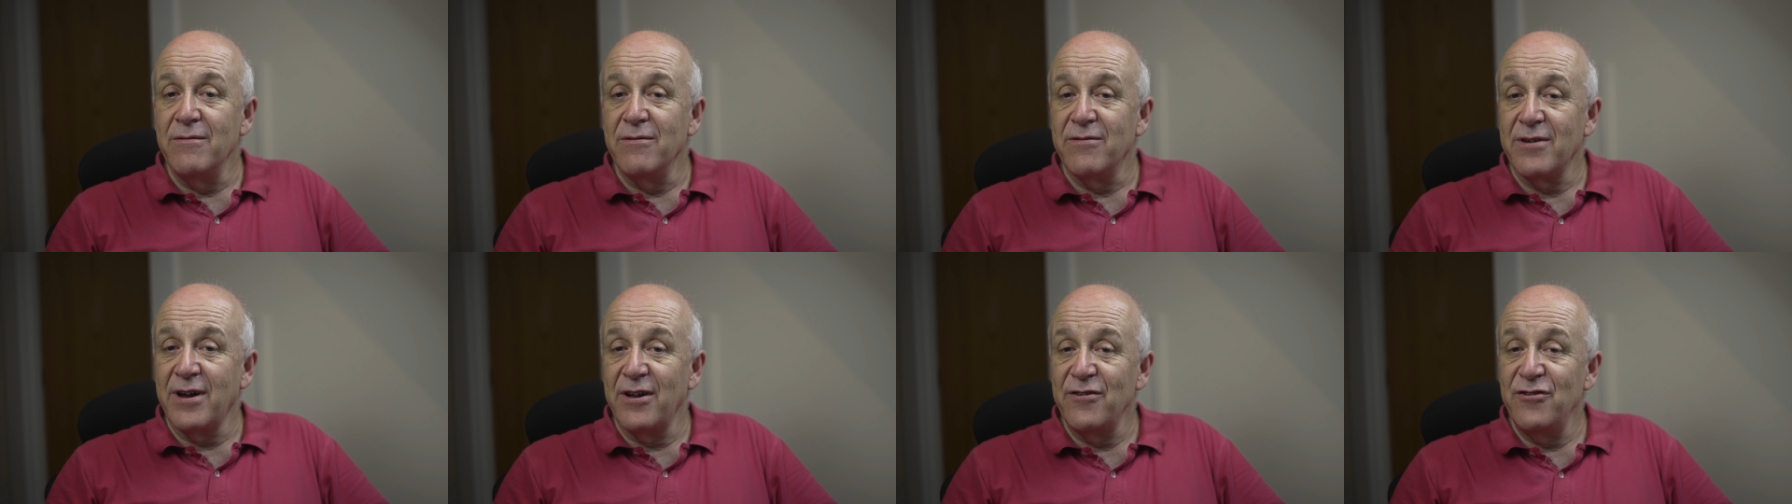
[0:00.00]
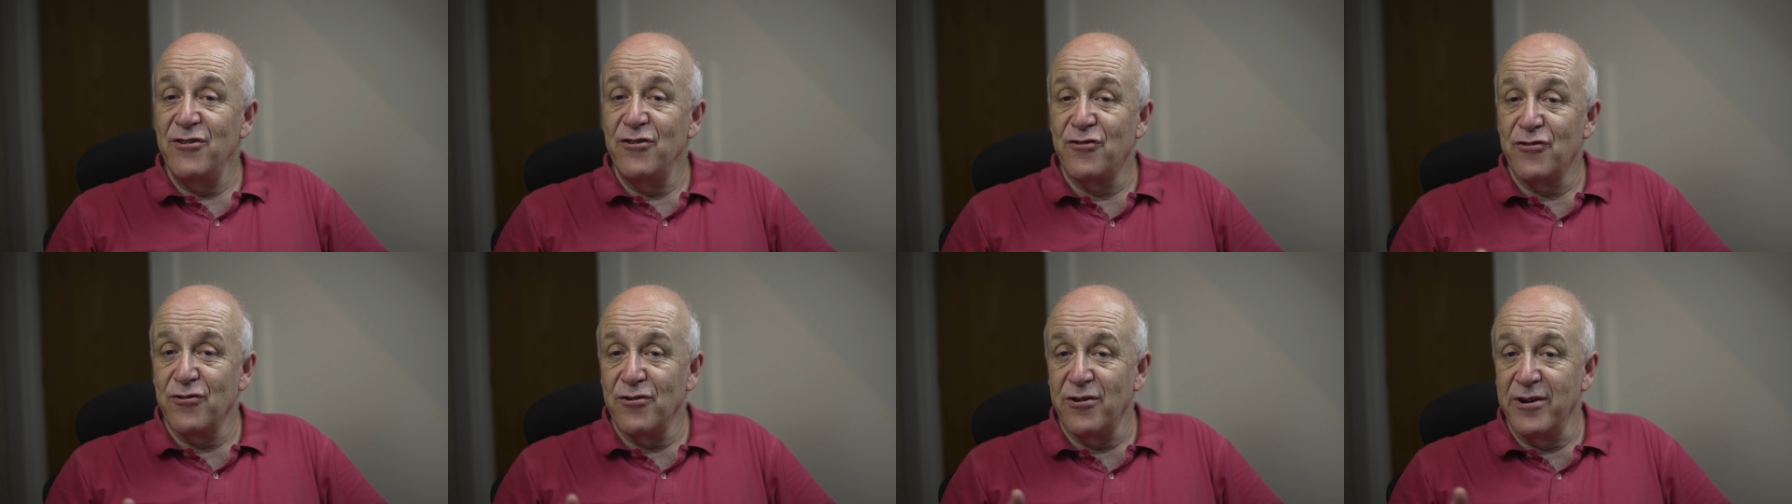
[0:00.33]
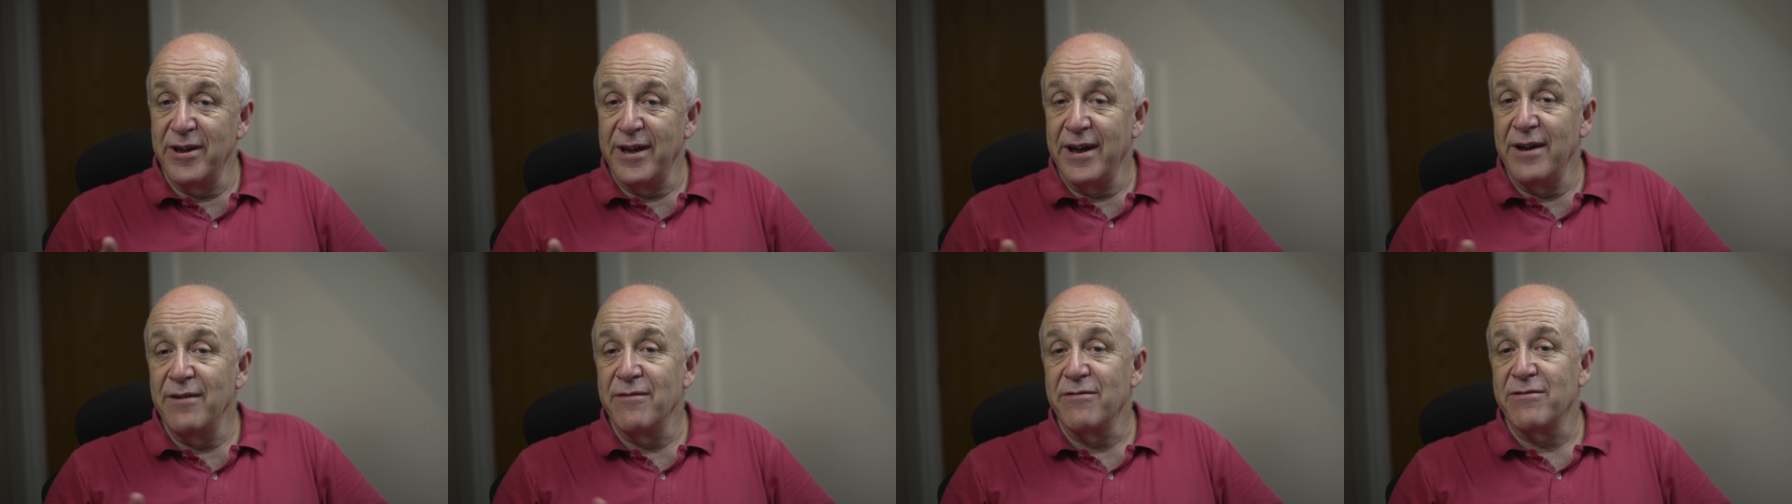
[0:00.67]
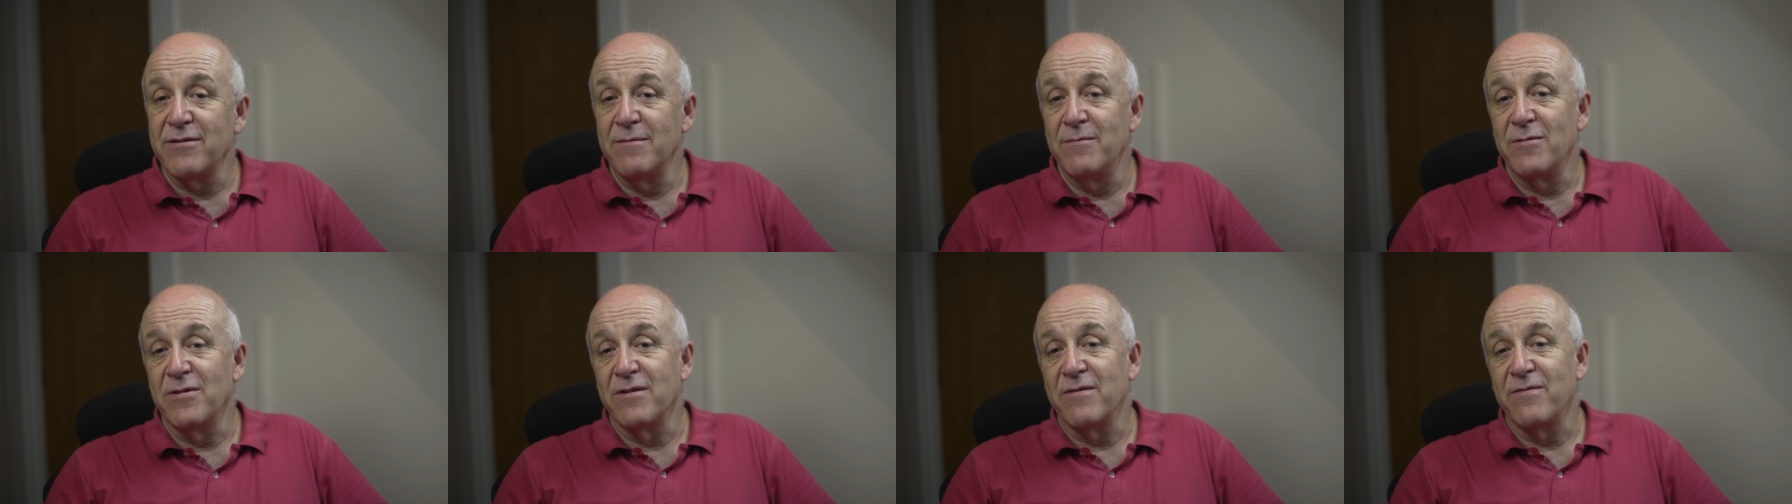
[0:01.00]
is actually try out
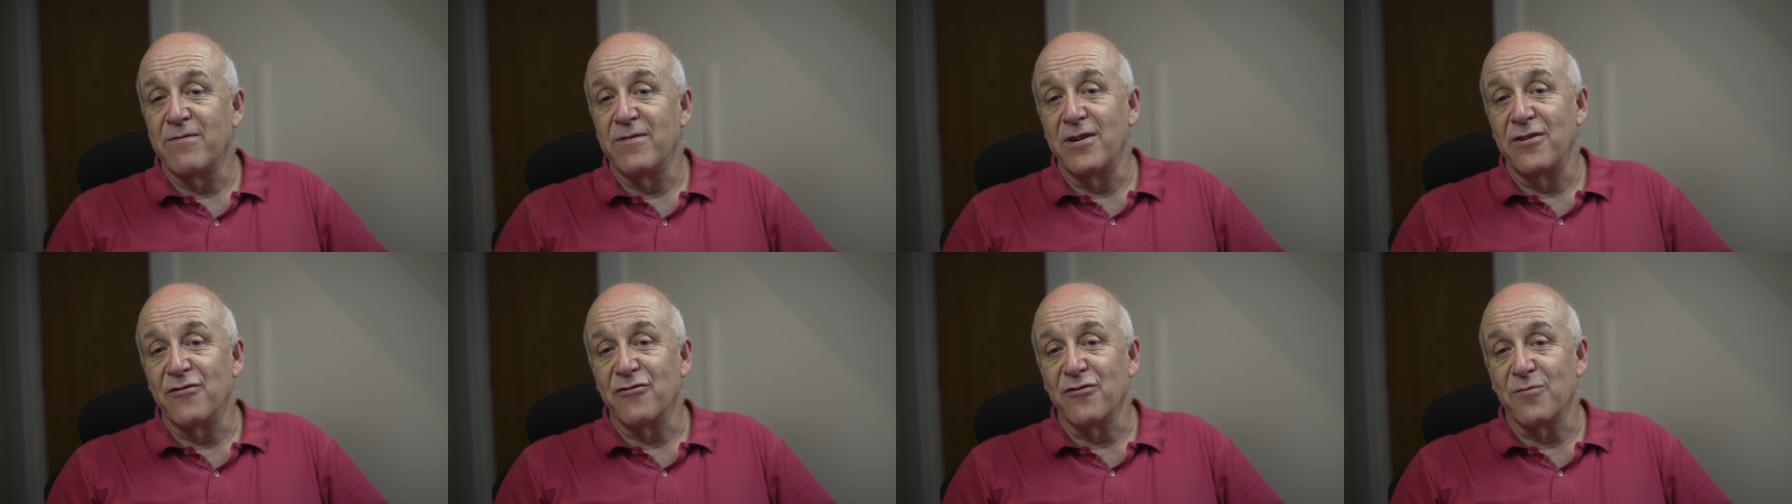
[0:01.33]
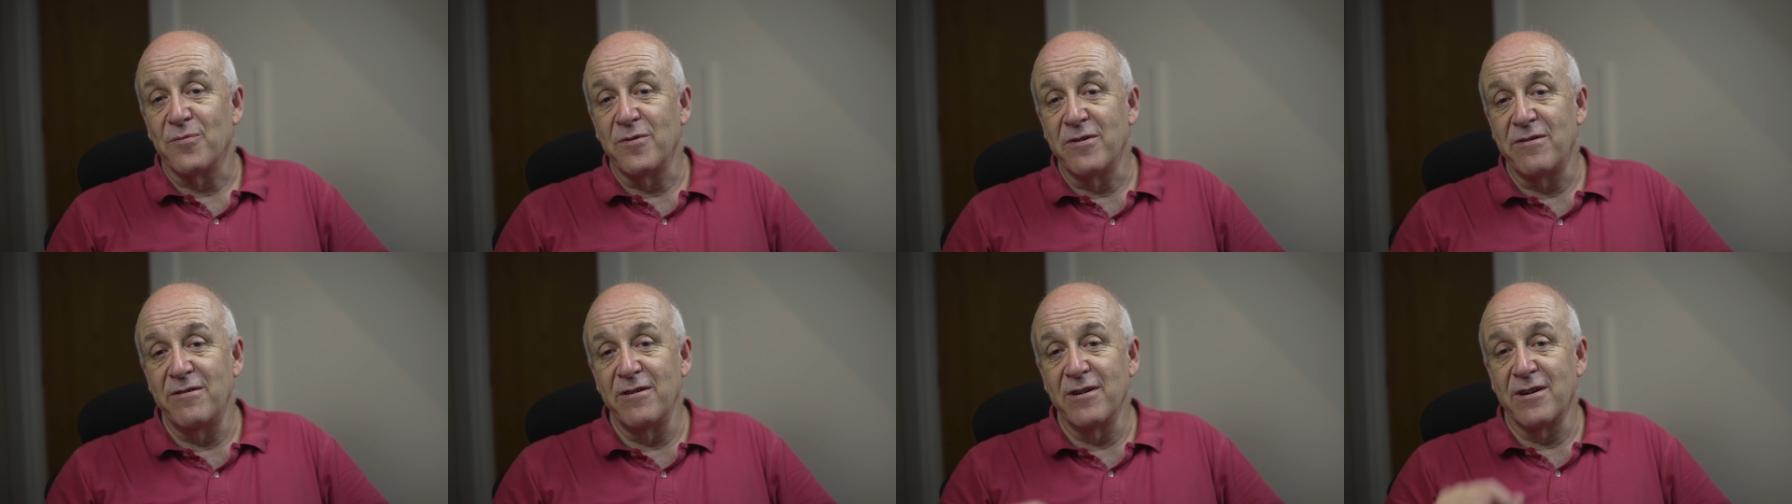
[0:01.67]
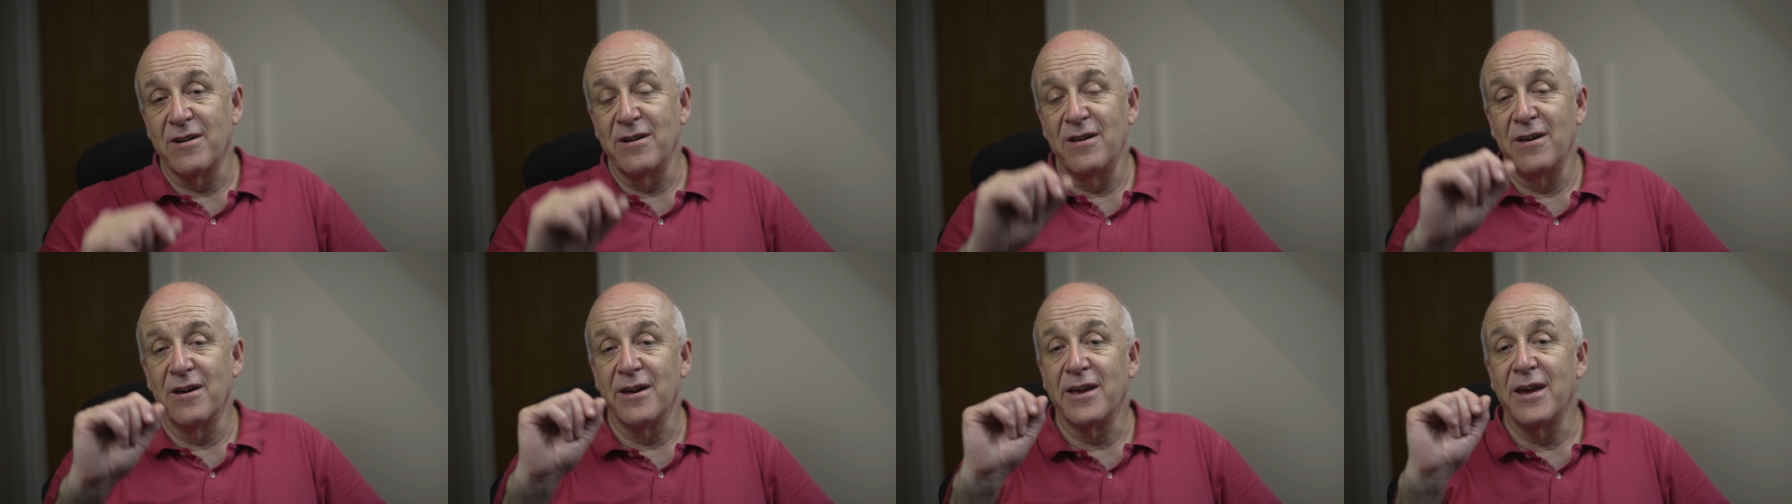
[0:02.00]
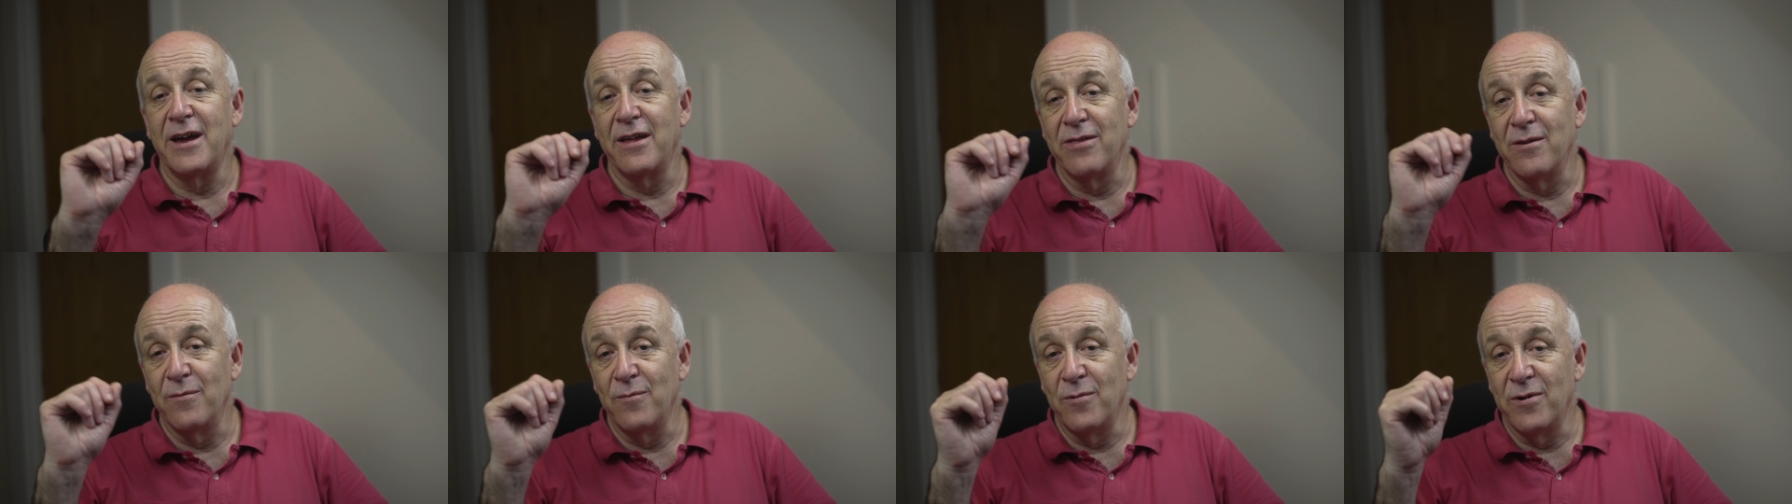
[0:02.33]
some of the features, particularly
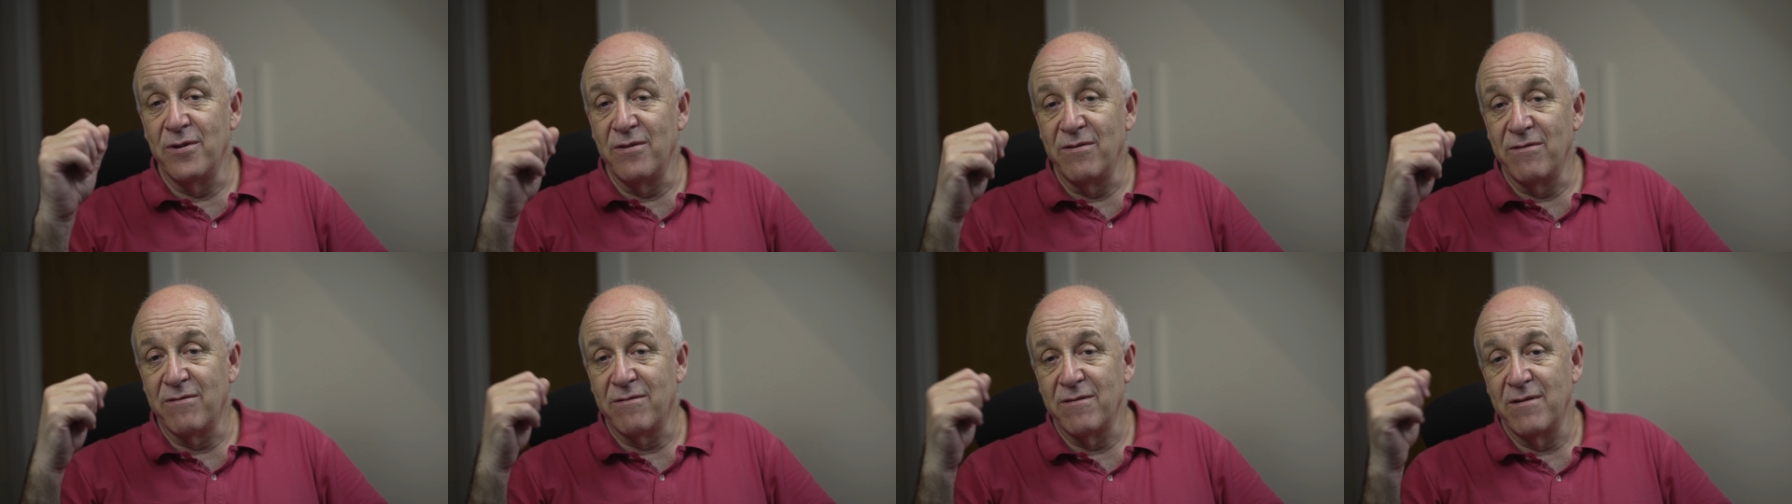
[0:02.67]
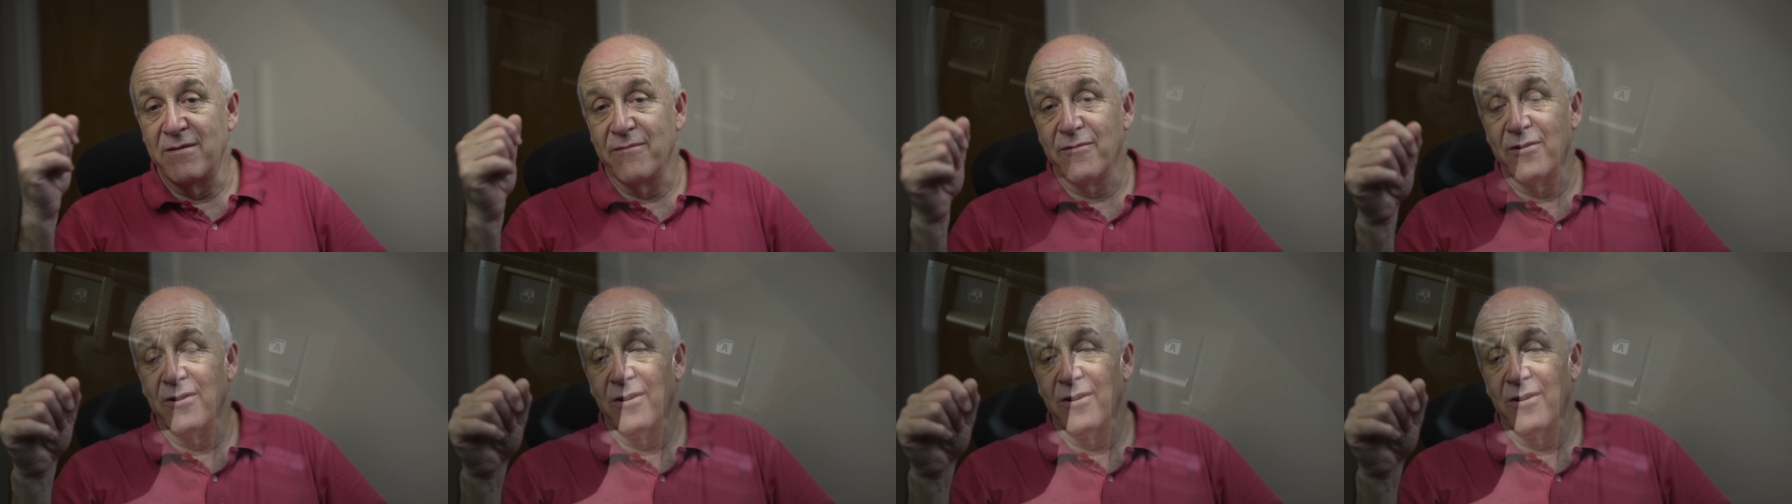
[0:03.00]
again the ones that have